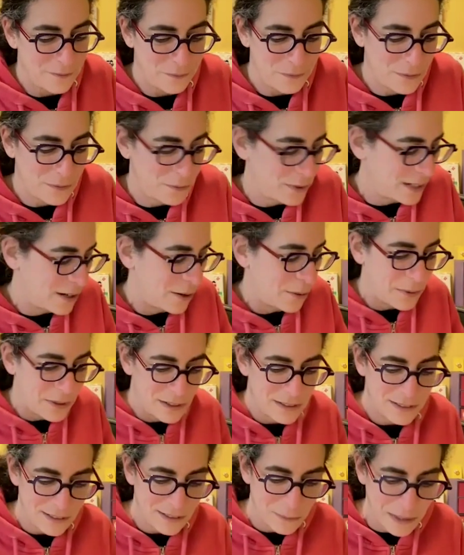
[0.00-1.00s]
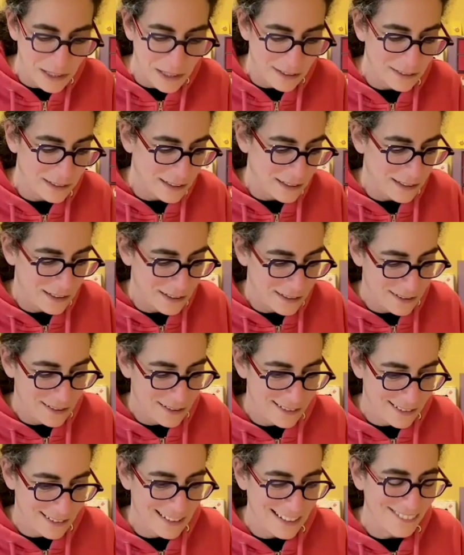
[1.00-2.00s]
what is immediately
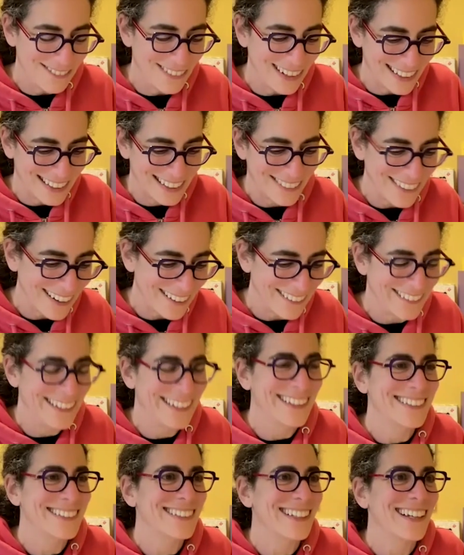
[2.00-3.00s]
in my surroundings.